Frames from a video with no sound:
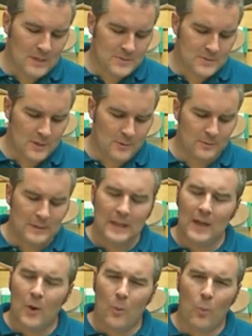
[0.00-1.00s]
So,
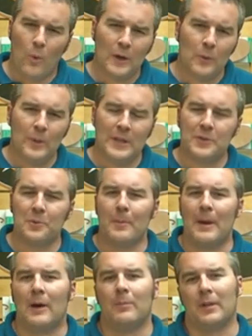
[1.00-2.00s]
what do we do
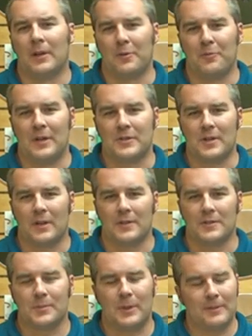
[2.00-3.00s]
about plantar
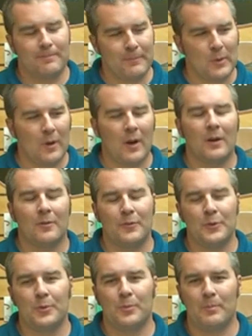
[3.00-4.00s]
fasciitis? Well, there are a
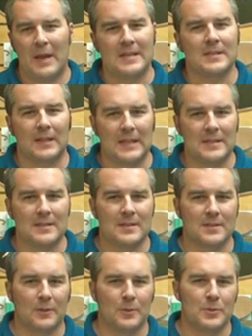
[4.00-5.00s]
few basic, easy
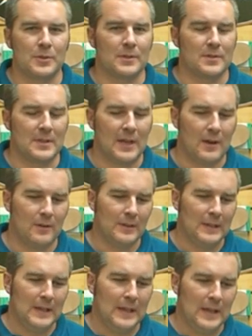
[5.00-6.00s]
solutions.
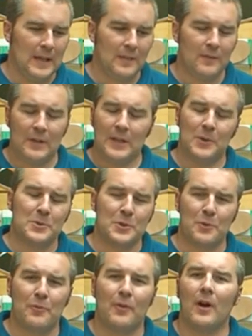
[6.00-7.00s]
Now, in the video
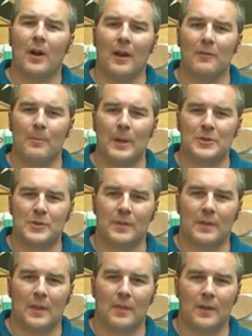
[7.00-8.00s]
so far, I've
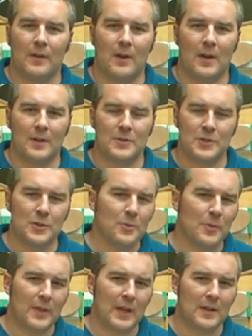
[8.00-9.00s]
mentioned that there are
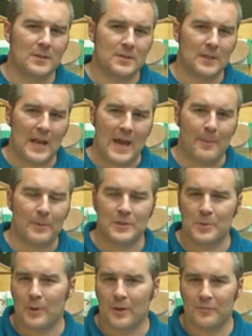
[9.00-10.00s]
two things that
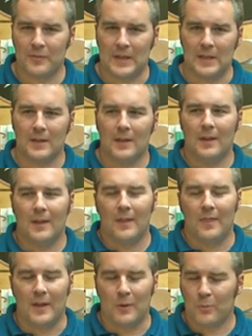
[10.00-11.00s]
happen to our feet
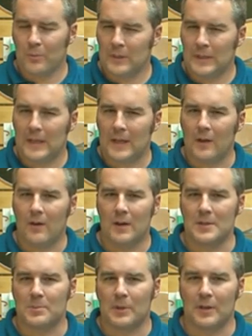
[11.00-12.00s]
that really can
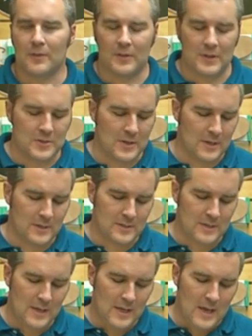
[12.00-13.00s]
cause plantar
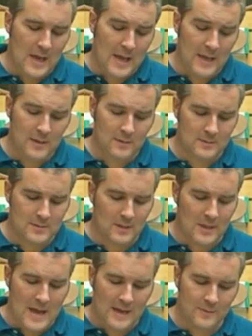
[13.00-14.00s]
fasciitis. A, it's a
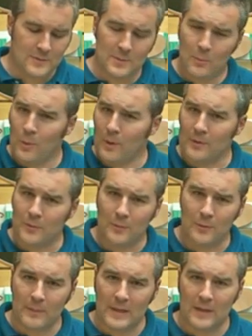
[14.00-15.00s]
lack of support
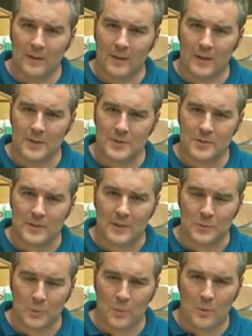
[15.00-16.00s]
through the medial arch
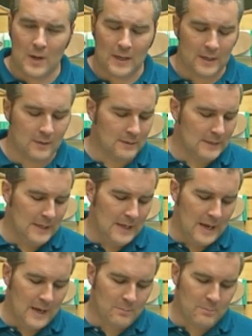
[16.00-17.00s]
as we're walking,
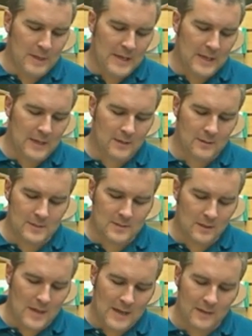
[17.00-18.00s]
and B, it's
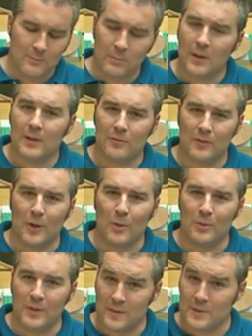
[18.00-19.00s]
a lack of blood
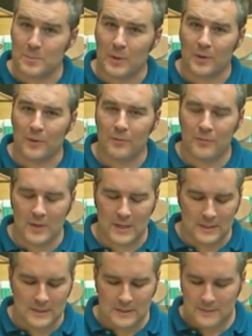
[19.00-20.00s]
flow to this part of the
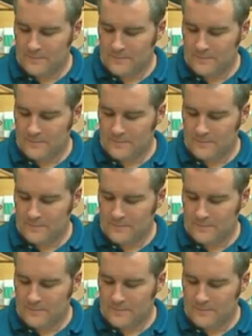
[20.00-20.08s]
foot.